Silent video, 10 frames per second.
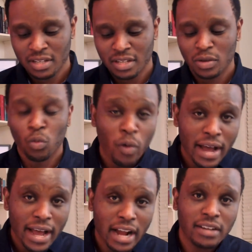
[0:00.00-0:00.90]

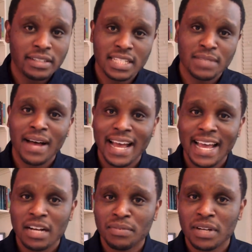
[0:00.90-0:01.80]
where does my
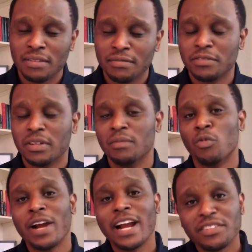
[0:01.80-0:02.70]
help come from?
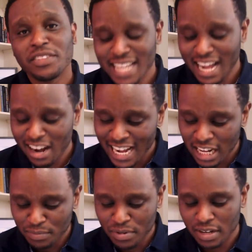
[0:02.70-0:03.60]
Where does our
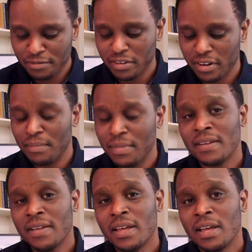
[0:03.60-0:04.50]
help come from?
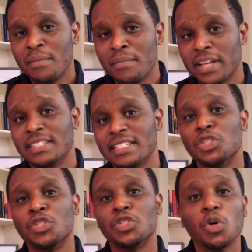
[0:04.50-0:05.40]
Because in
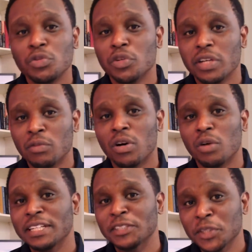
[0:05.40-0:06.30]
so doing, what we
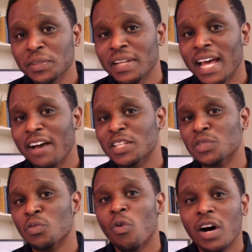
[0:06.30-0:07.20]
do now is,
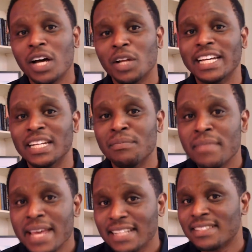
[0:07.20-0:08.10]
one, we
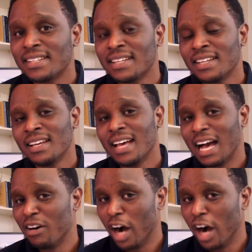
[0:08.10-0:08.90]
admit our